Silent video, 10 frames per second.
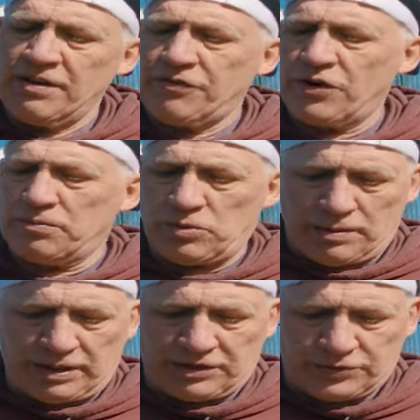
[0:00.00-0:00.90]
from
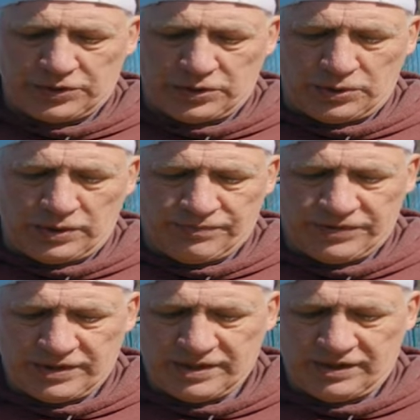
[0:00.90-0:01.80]
rubbing through
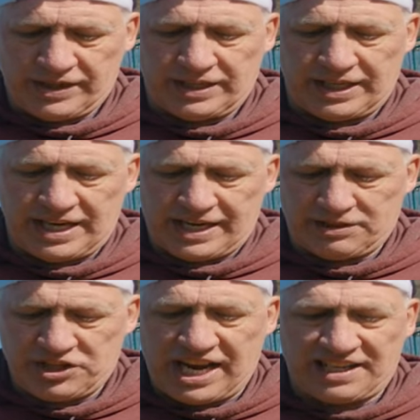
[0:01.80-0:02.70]
on
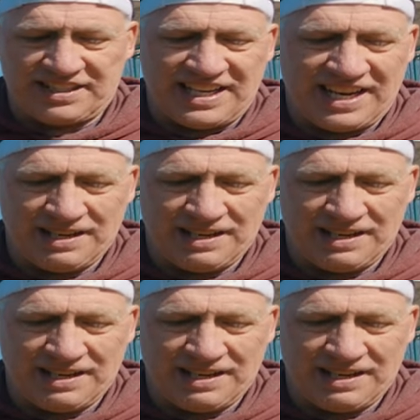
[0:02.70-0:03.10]
the chassis.